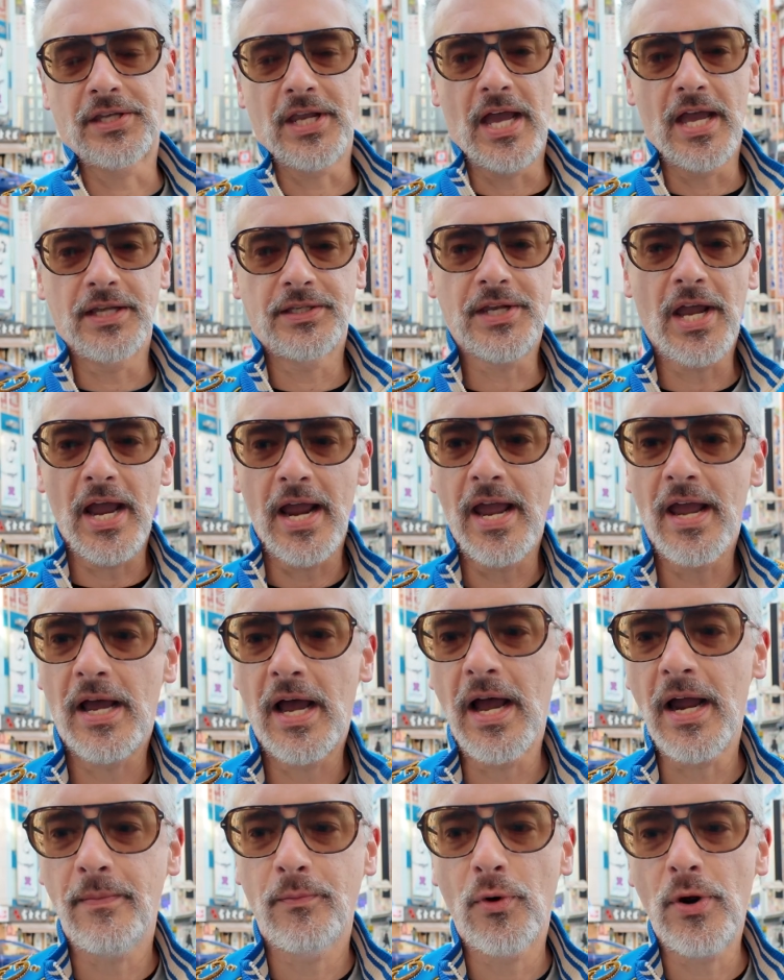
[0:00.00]
says,
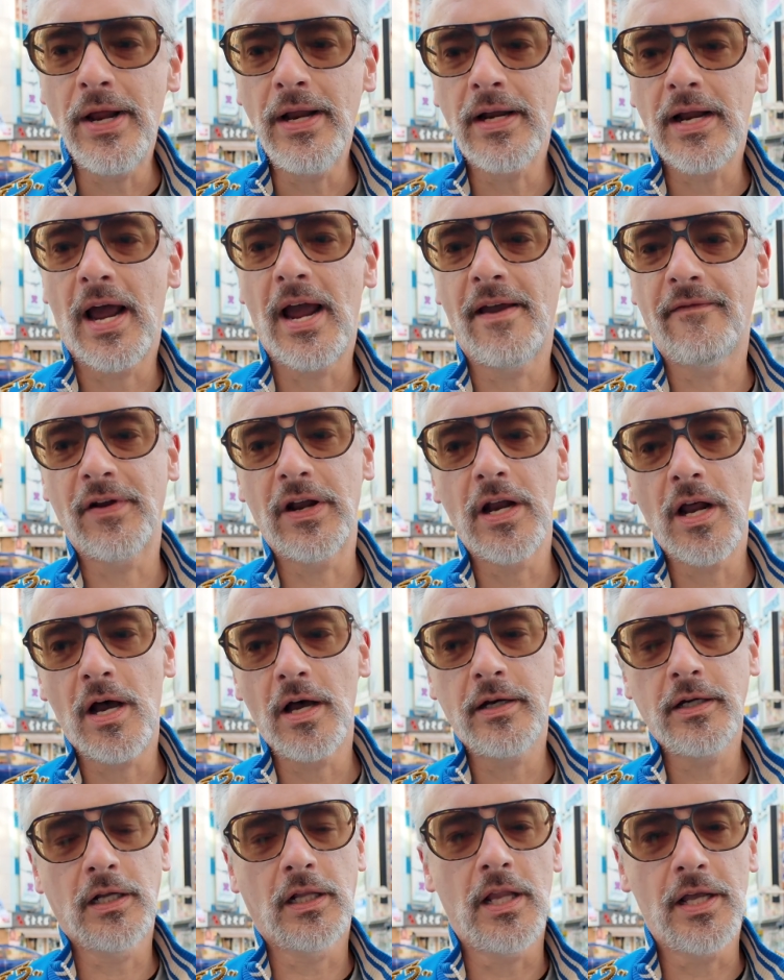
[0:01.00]
Hi Brent, I have a
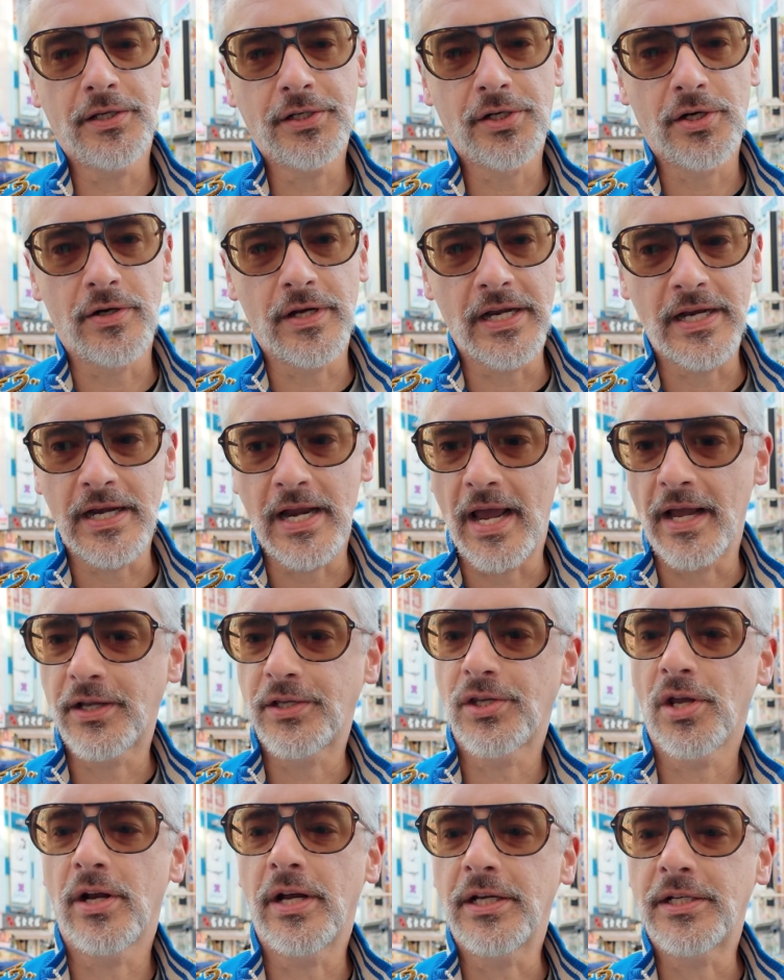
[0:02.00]
non-clustered
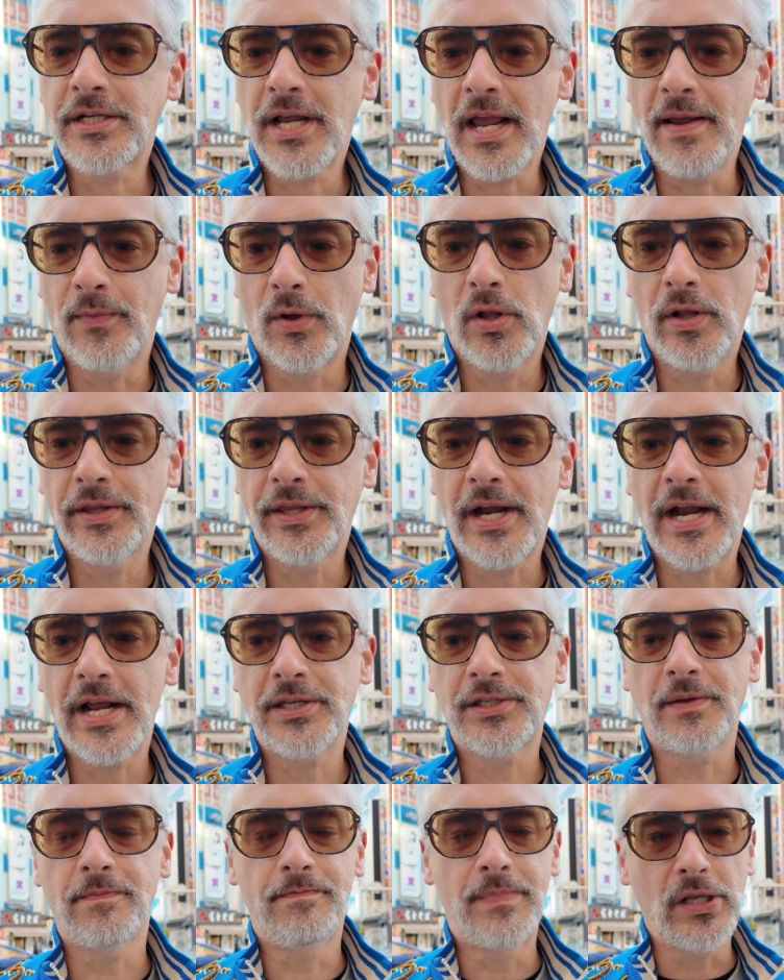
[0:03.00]
index on a table that
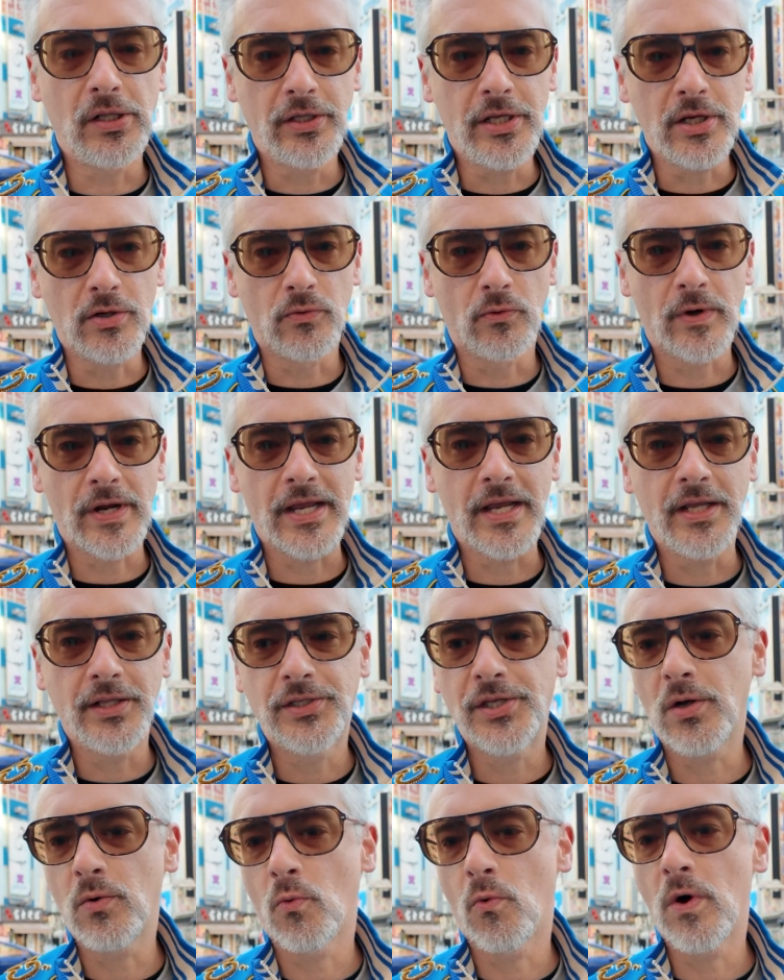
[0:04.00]
has a billion
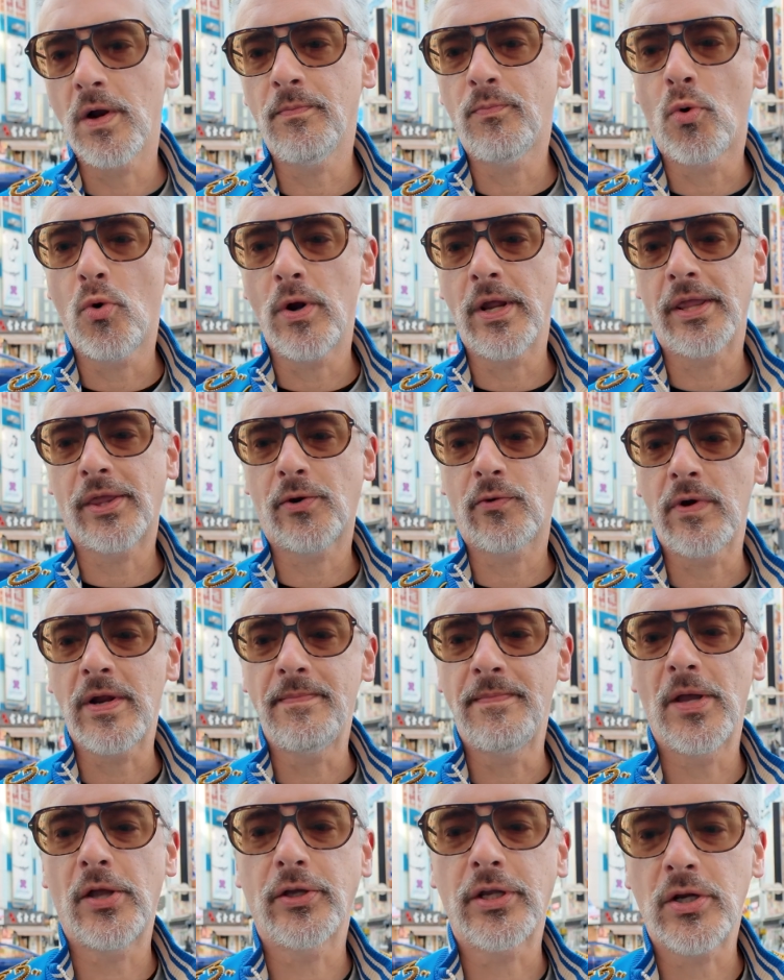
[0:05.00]
reads and
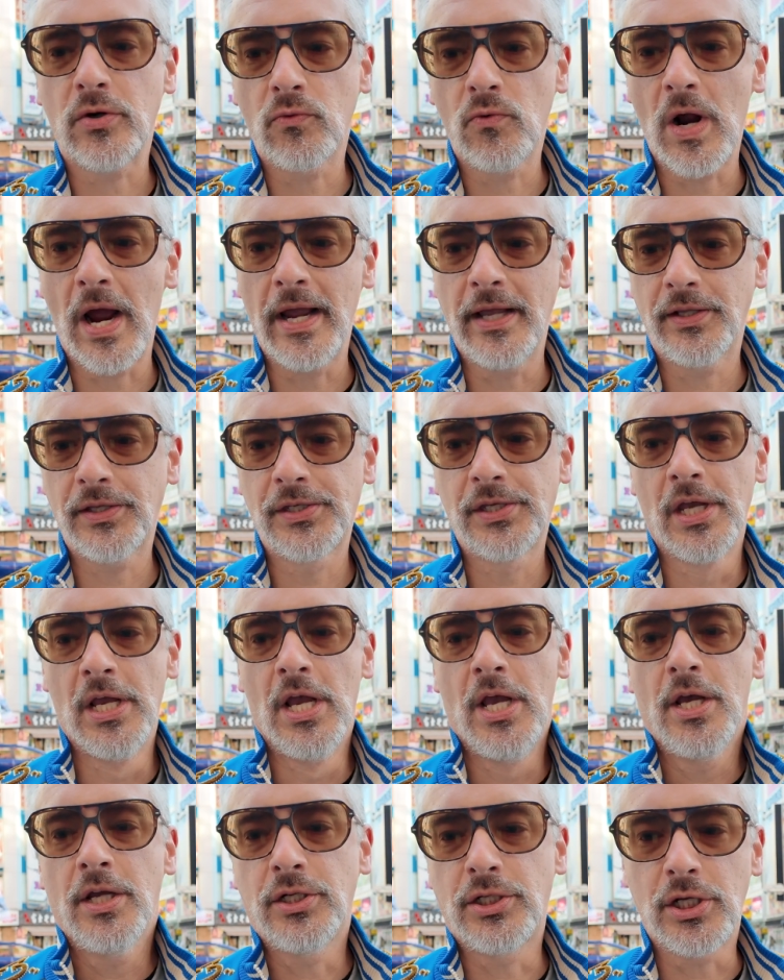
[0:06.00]
1.3 million writes.
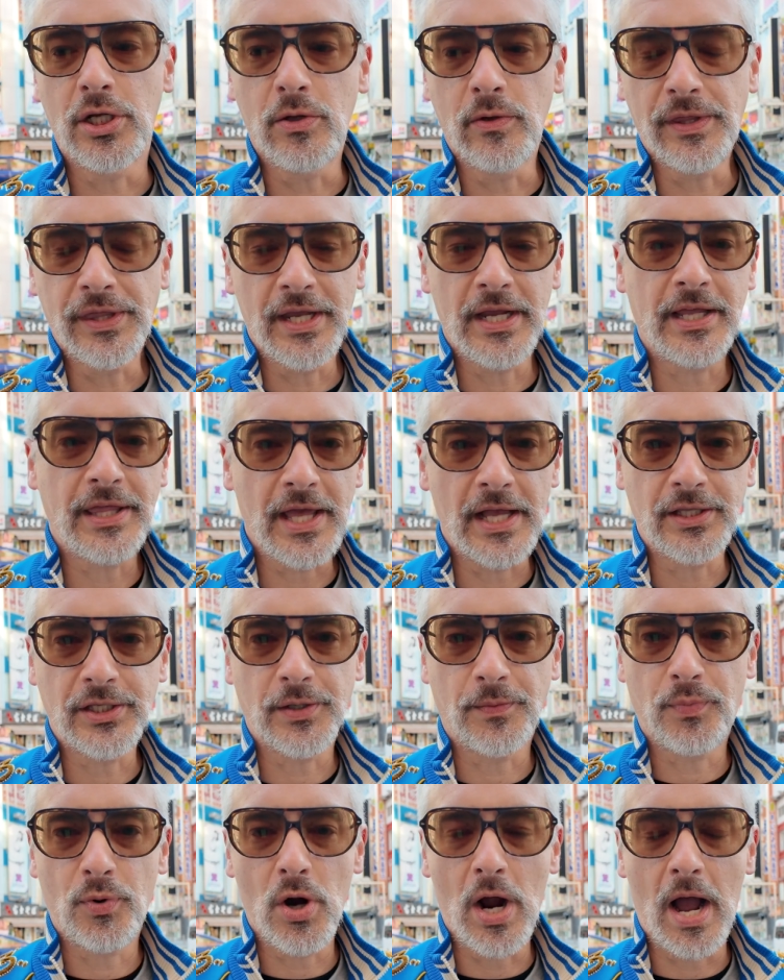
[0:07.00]
Do you think
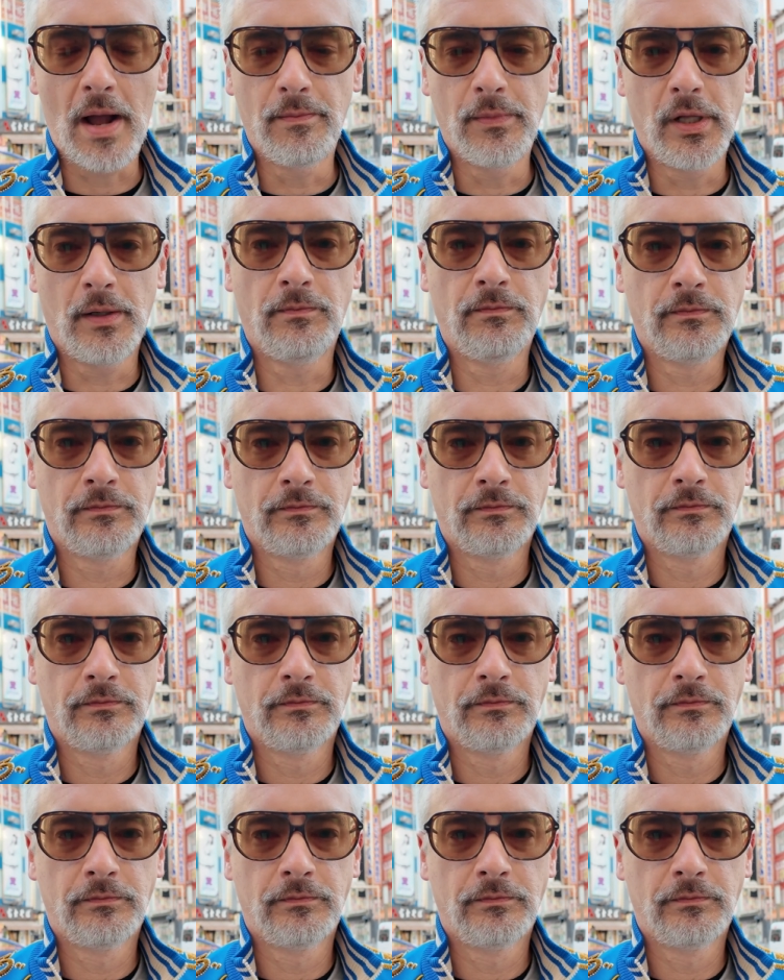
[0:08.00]
that's a problem?